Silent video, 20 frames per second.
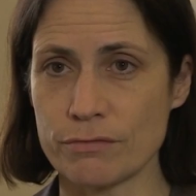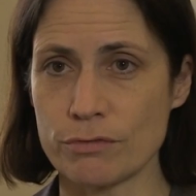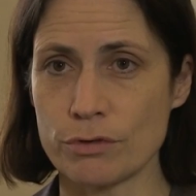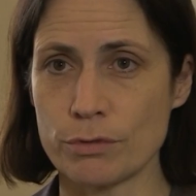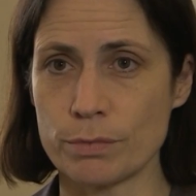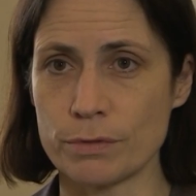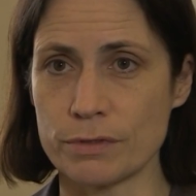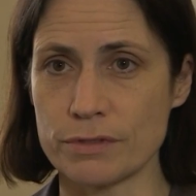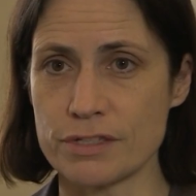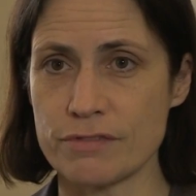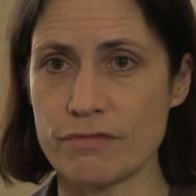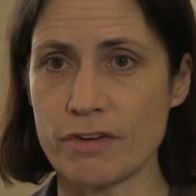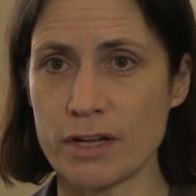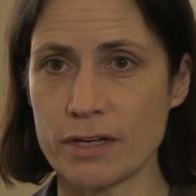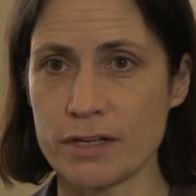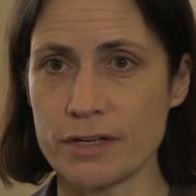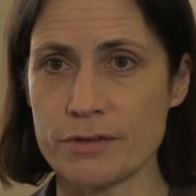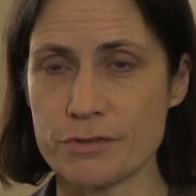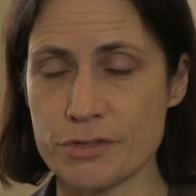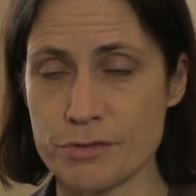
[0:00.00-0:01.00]
ruble
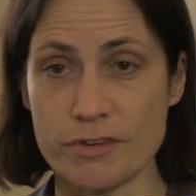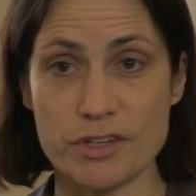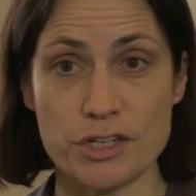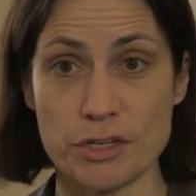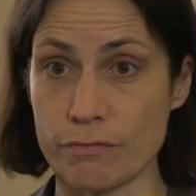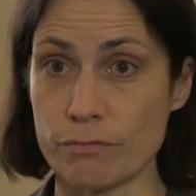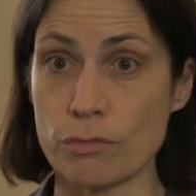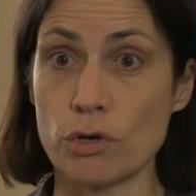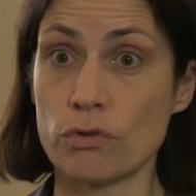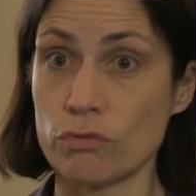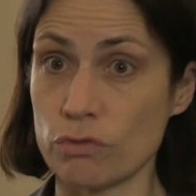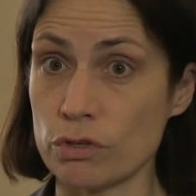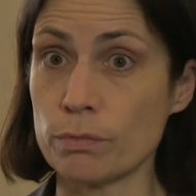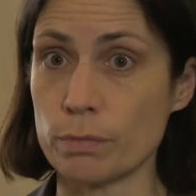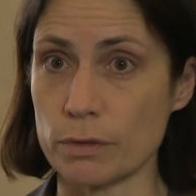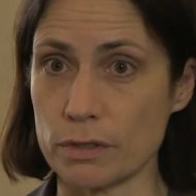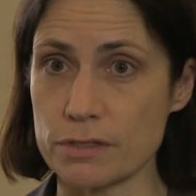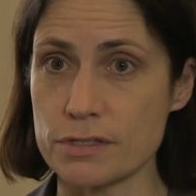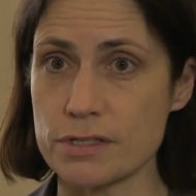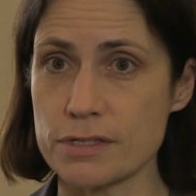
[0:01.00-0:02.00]
devalues, you actually have more
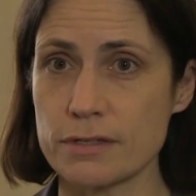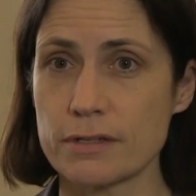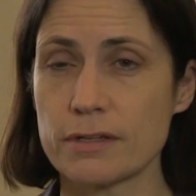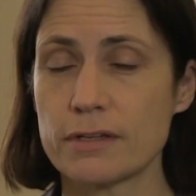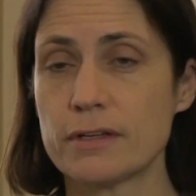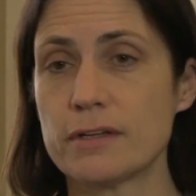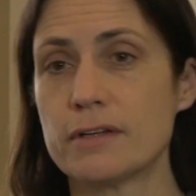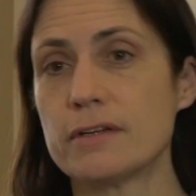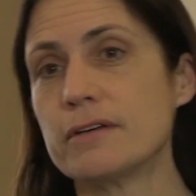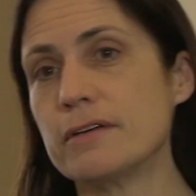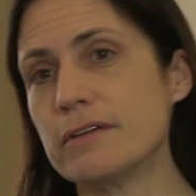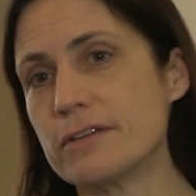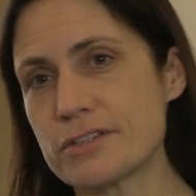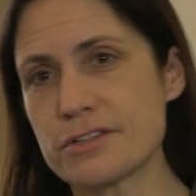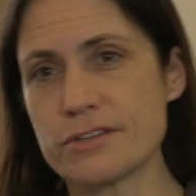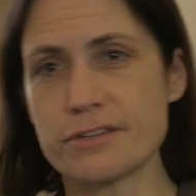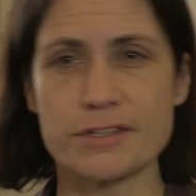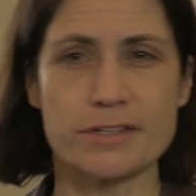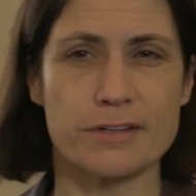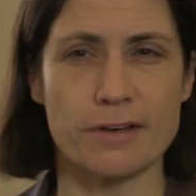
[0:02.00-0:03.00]
rubles.
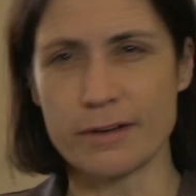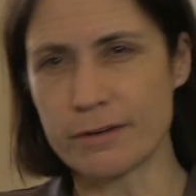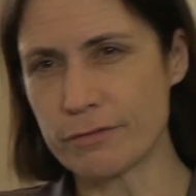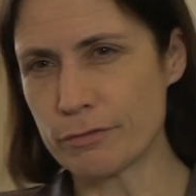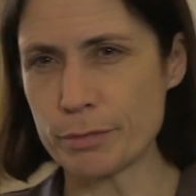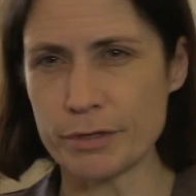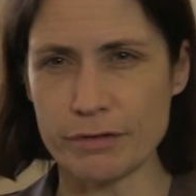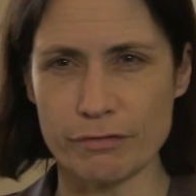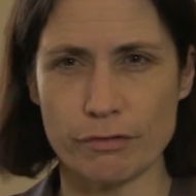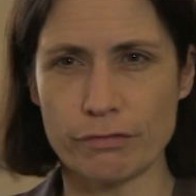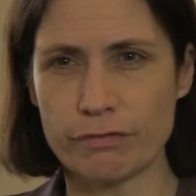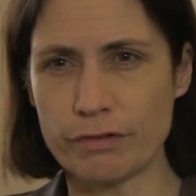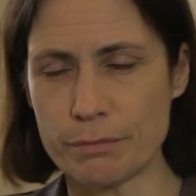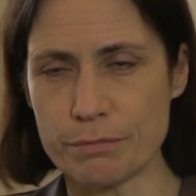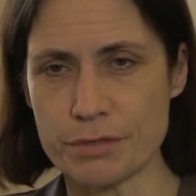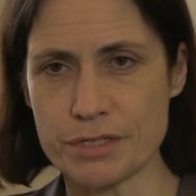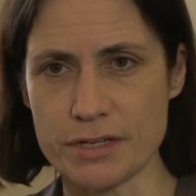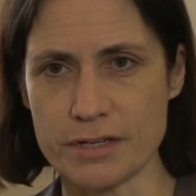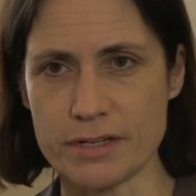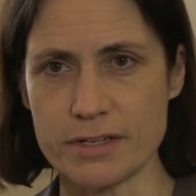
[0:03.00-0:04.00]
So there's kind of a bit of a flip
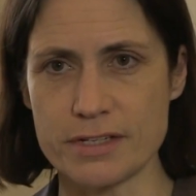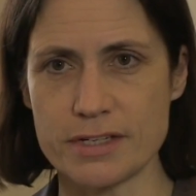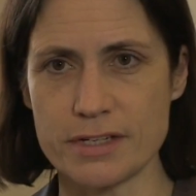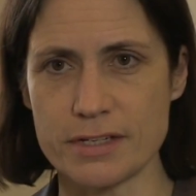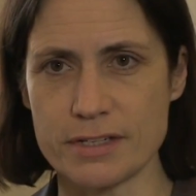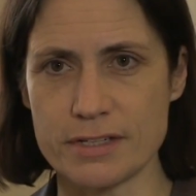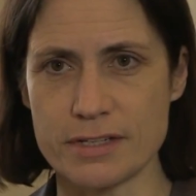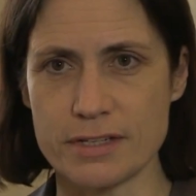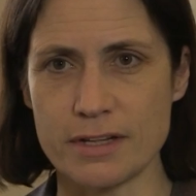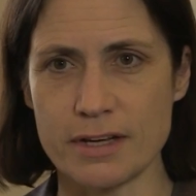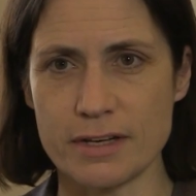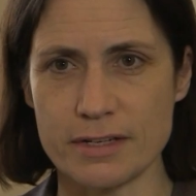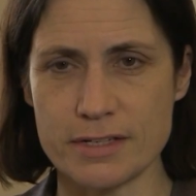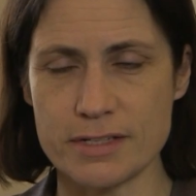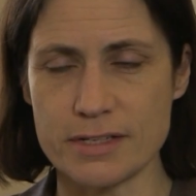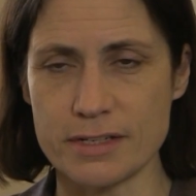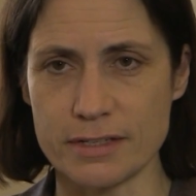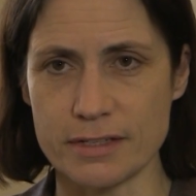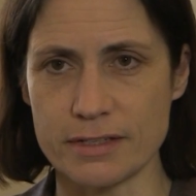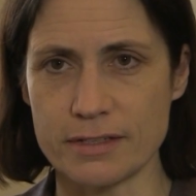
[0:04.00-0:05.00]
side to
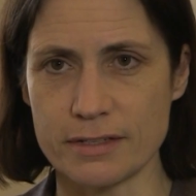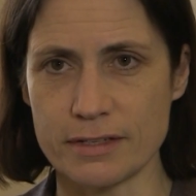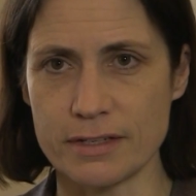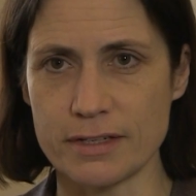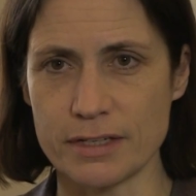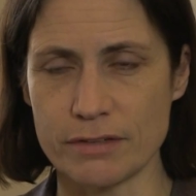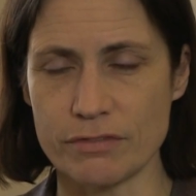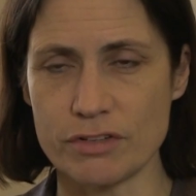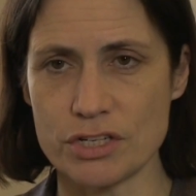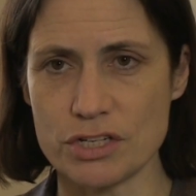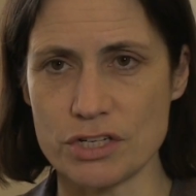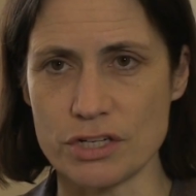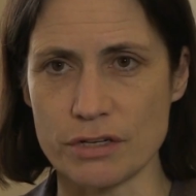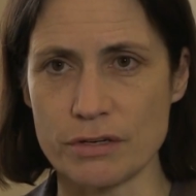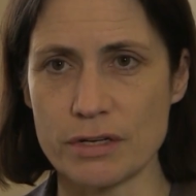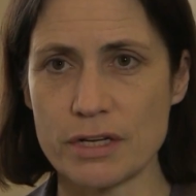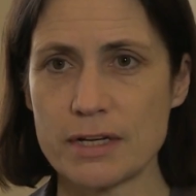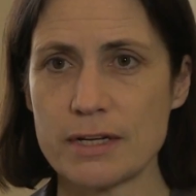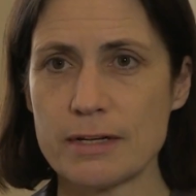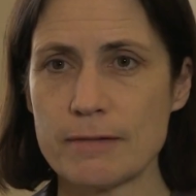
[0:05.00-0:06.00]
that kind of issue.
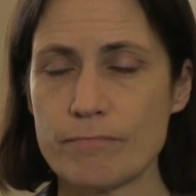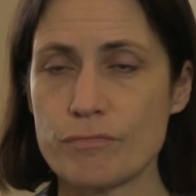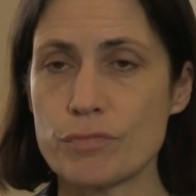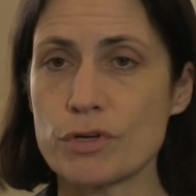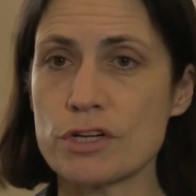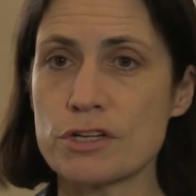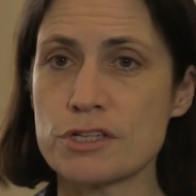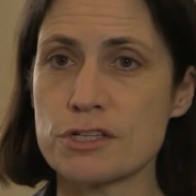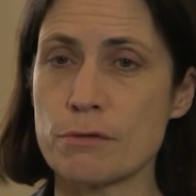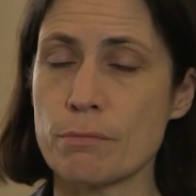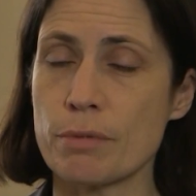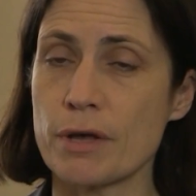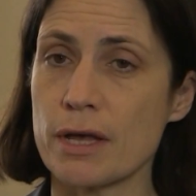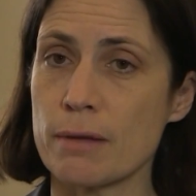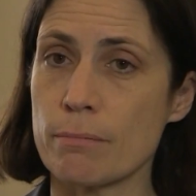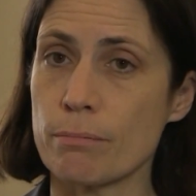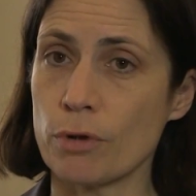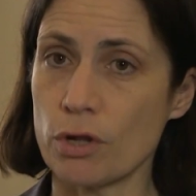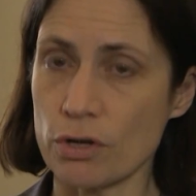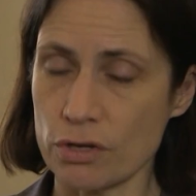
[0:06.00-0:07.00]
But also by
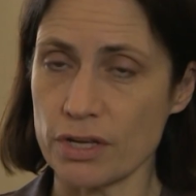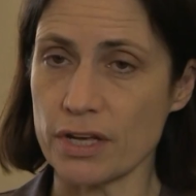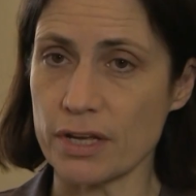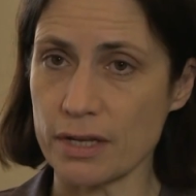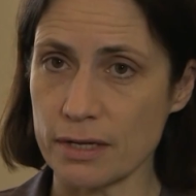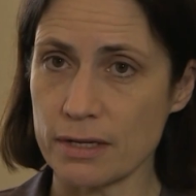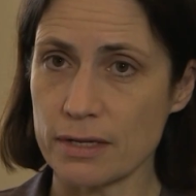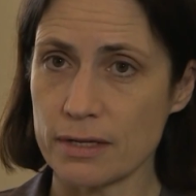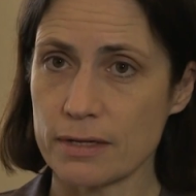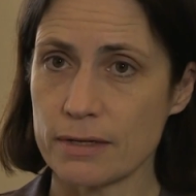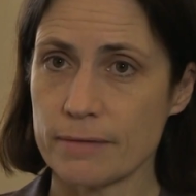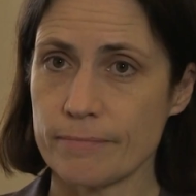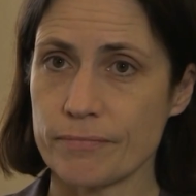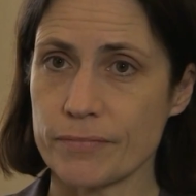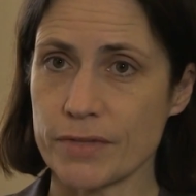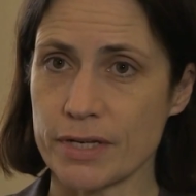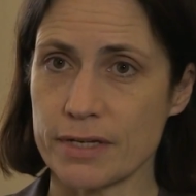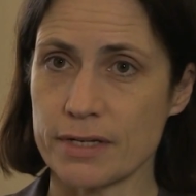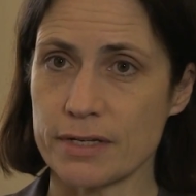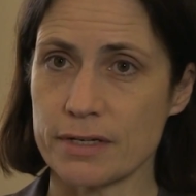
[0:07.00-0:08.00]
blocking
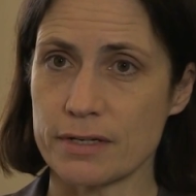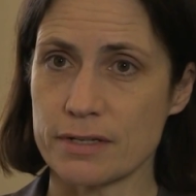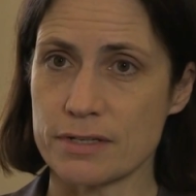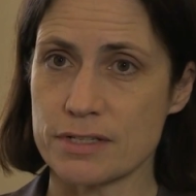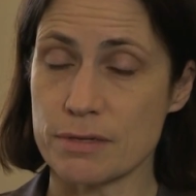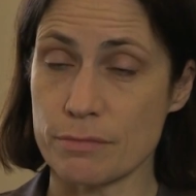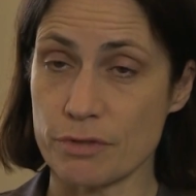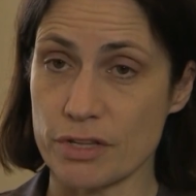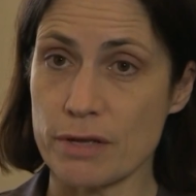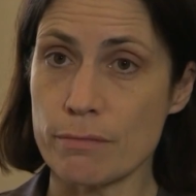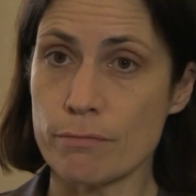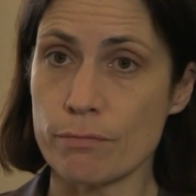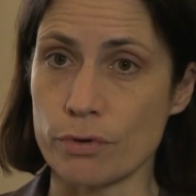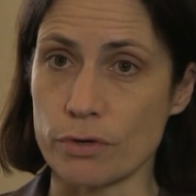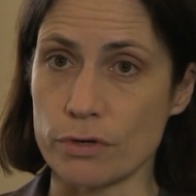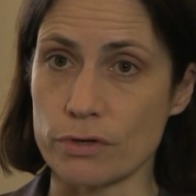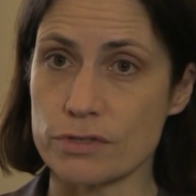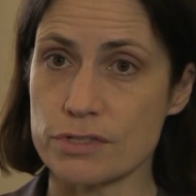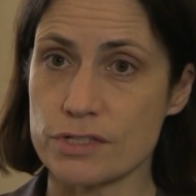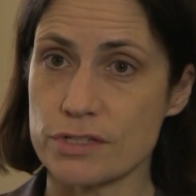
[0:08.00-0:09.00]
some of the
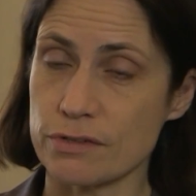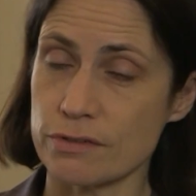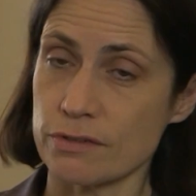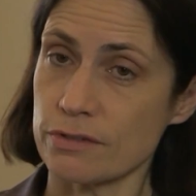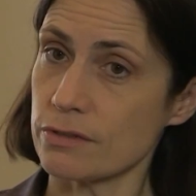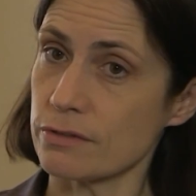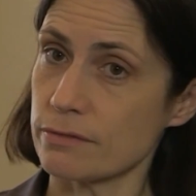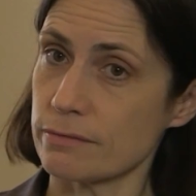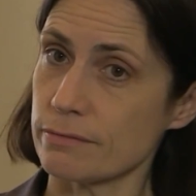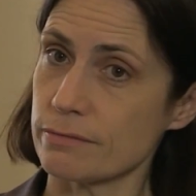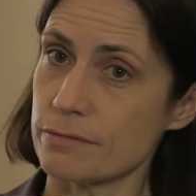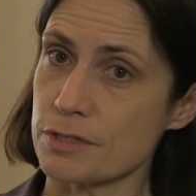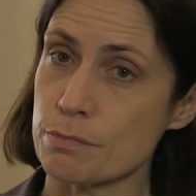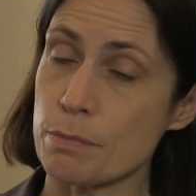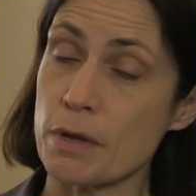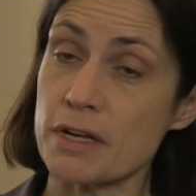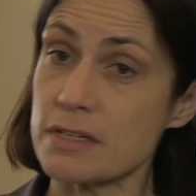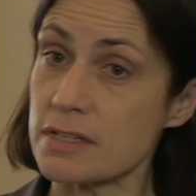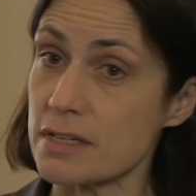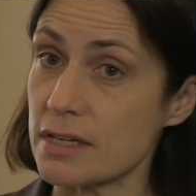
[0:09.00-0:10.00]
imports, you're not
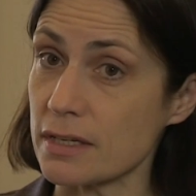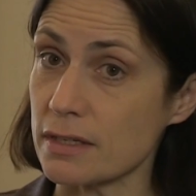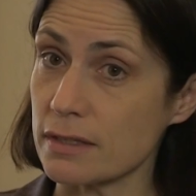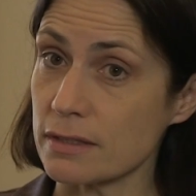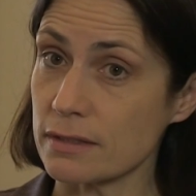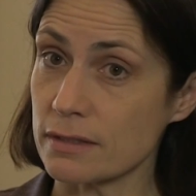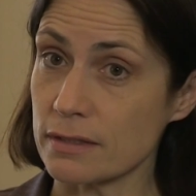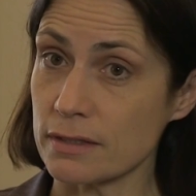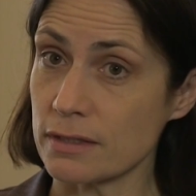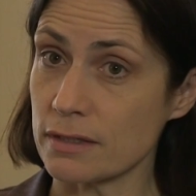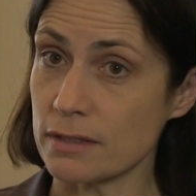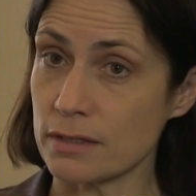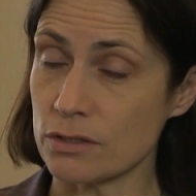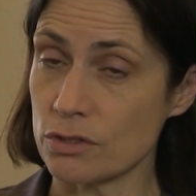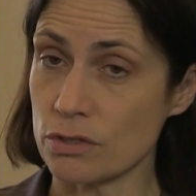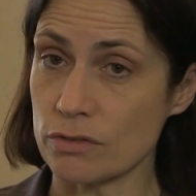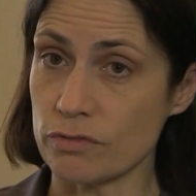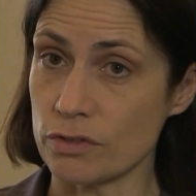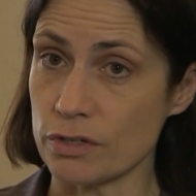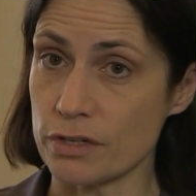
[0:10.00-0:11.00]
spending an
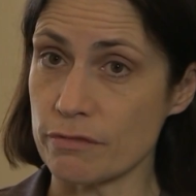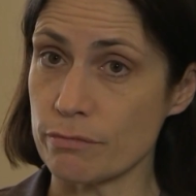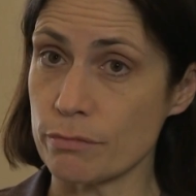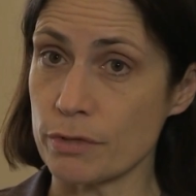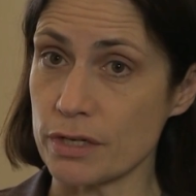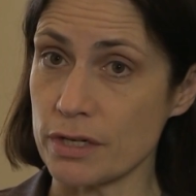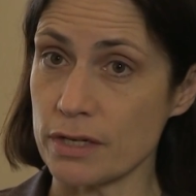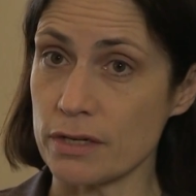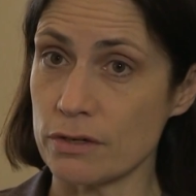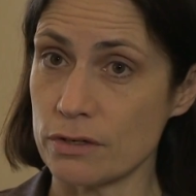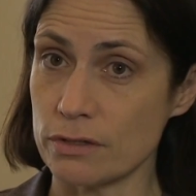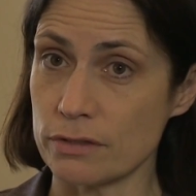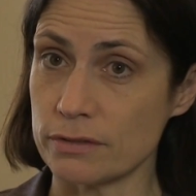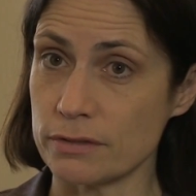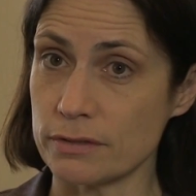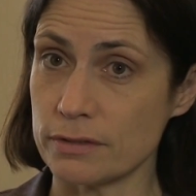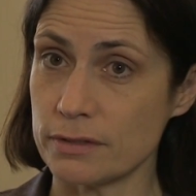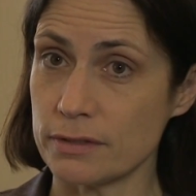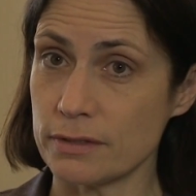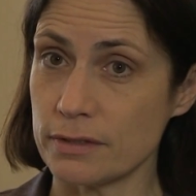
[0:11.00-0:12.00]
awful lot of money
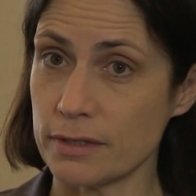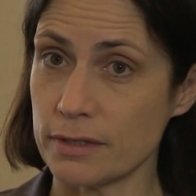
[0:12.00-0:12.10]
on